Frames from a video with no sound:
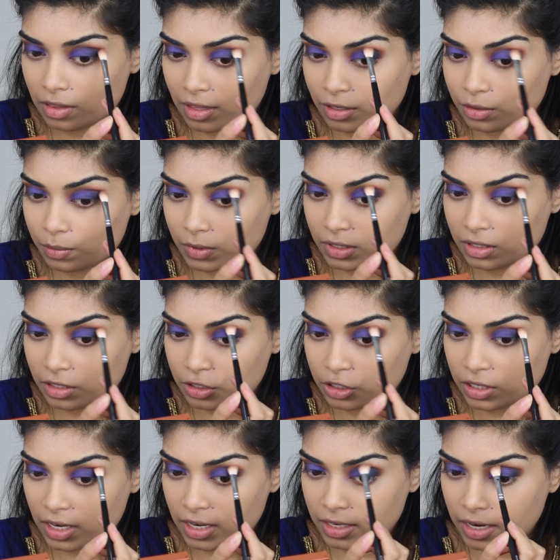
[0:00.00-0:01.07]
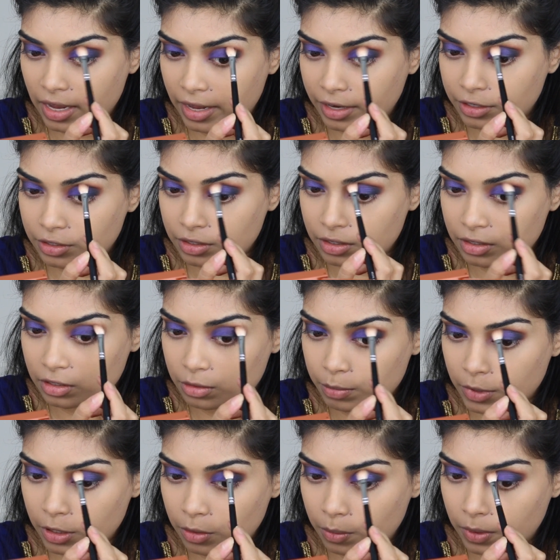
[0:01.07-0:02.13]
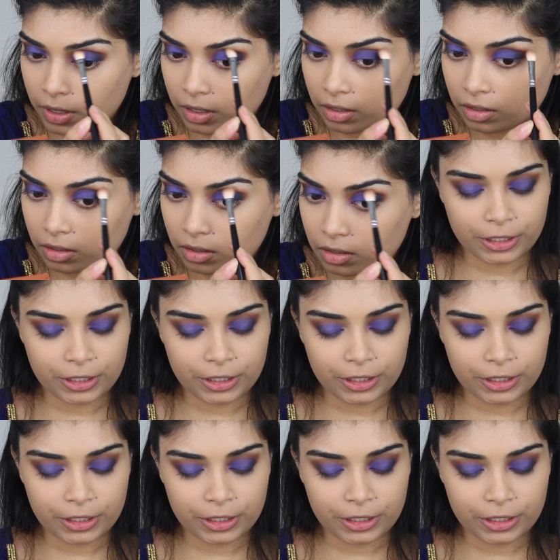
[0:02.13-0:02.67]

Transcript: This was the shade Ashes, by the way.